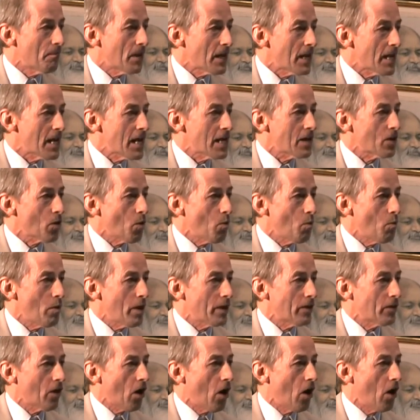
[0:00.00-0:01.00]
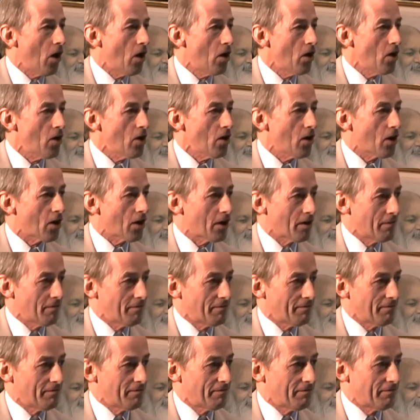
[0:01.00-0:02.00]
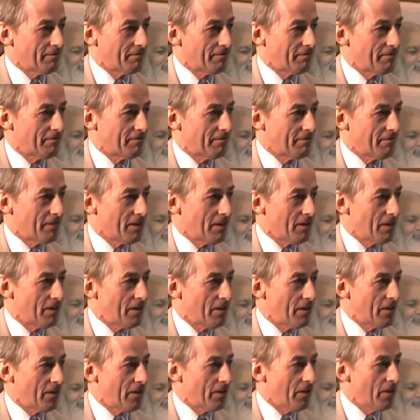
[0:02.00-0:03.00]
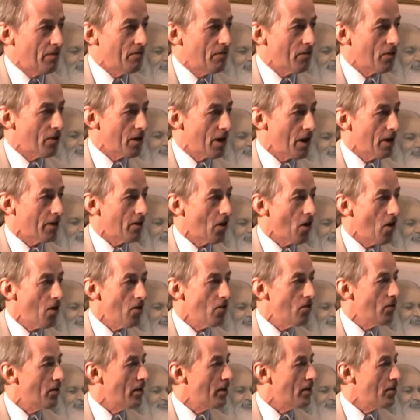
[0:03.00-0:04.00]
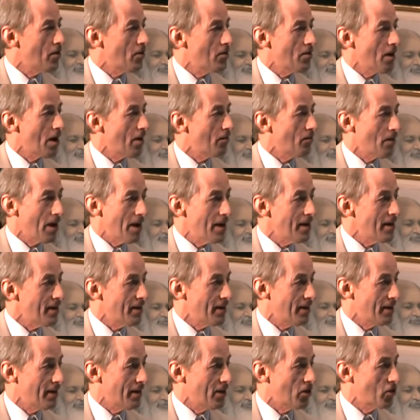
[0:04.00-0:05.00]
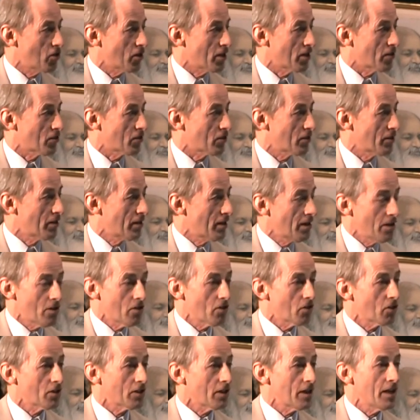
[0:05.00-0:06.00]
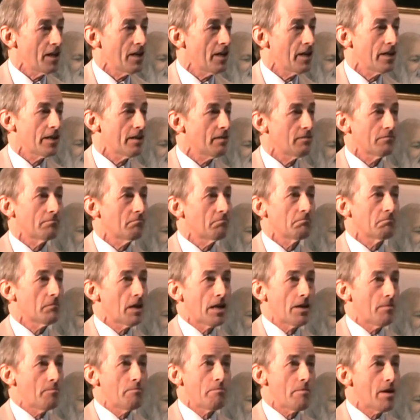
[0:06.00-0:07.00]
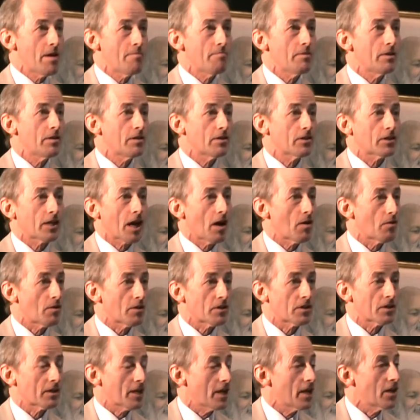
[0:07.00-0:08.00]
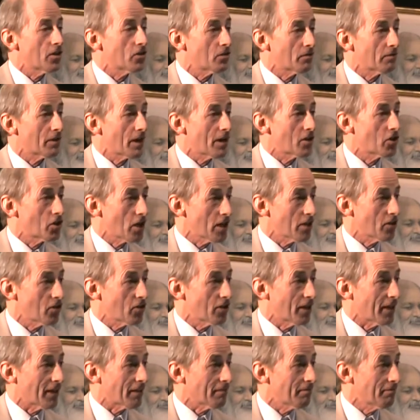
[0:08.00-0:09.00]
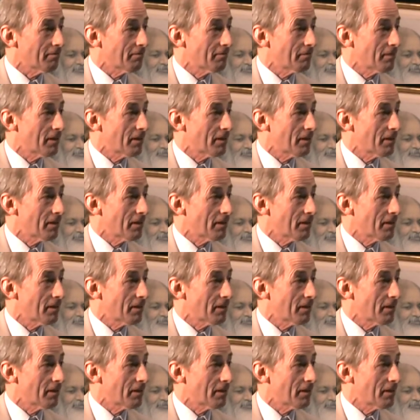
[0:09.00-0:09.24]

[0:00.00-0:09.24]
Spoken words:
Eat with hunger. If you're not hungry, you're not ready to digest. You're still in maybe the sour stage of digesting,